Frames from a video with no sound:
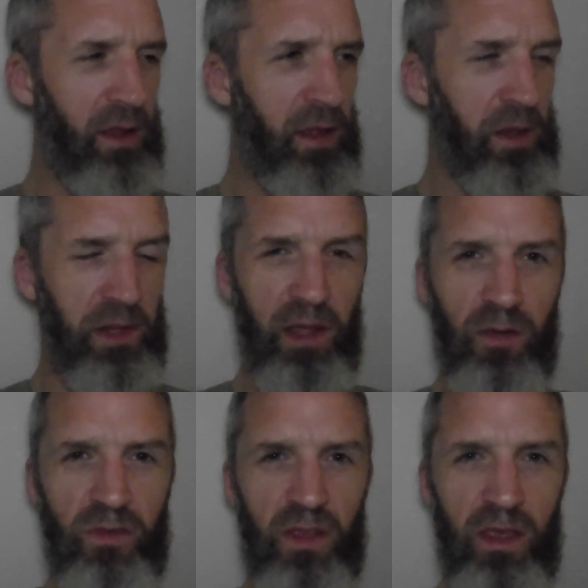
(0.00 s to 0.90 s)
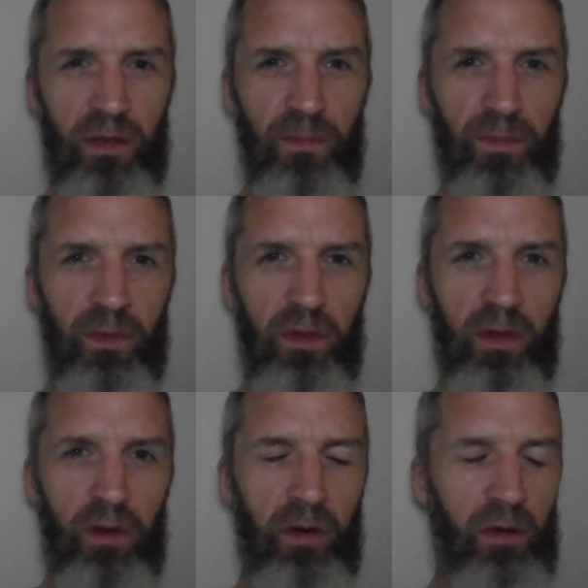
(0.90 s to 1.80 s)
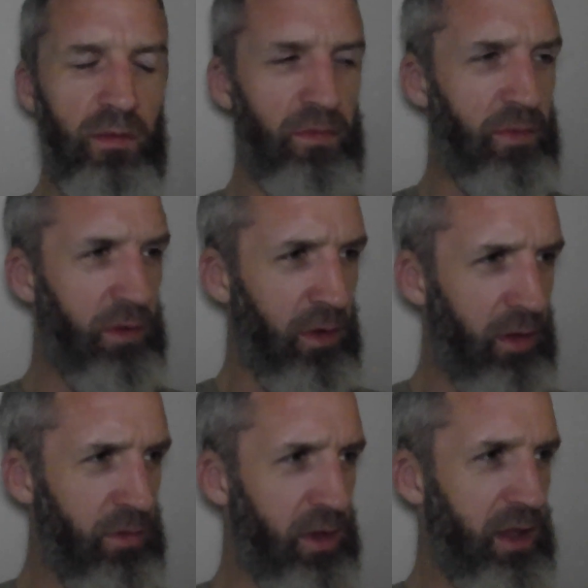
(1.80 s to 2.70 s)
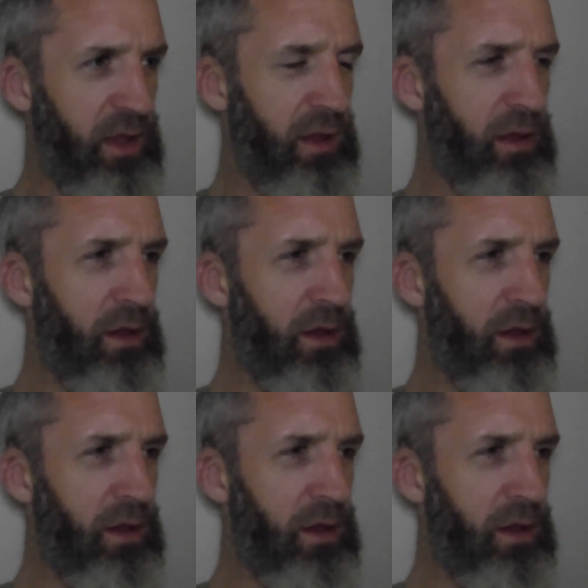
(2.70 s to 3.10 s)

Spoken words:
is guilty of not only